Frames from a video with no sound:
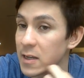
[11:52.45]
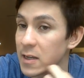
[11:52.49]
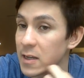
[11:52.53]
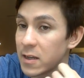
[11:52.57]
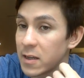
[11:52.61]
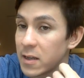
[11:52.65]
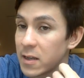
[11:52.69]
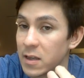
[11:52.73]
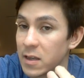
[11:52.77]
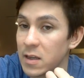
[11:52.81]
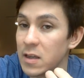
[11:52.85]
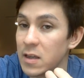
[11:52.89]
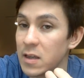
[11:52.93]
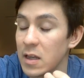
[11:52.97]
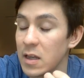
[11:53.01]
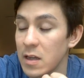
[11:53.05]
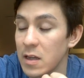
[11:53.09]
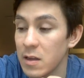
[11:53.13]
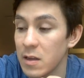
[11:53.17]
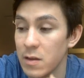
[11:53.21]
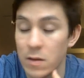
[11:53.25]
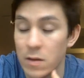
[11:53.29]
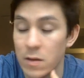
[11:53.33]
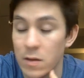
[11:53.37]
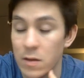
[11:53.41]
he
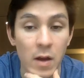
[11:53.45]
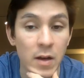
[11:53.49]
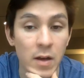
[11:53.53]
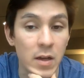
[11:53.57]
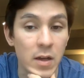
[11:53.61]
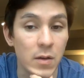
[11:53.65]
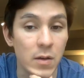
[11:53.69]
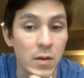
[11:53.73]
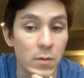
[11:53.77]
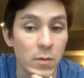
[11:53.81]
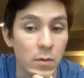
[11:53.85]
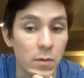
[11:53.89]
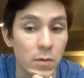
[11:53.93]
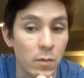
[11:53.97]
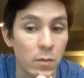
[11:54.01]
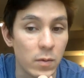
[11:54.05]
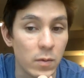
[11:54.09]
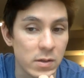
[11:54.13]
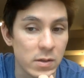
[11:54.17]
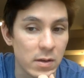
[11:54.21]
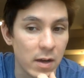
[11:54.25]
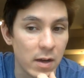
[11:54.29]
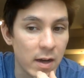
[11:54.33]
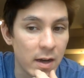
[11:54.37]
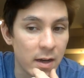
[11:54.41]
thought he
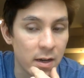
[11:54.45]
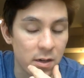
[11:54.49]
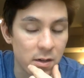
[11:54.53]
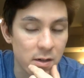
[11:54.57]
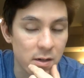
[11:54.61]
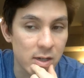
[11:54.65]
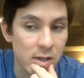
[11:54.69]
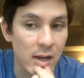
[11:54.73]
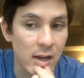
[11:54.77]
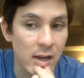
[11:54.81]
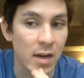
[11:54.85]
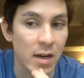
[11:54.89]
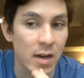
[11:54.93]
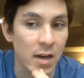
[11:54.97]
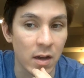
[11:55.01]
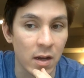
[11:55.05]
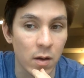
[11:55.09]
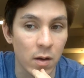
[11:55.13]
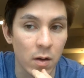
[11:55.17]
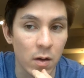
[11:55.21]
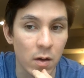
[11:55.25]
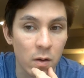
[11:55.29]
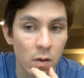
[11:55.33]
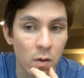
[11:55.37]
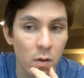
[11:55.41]
was understanding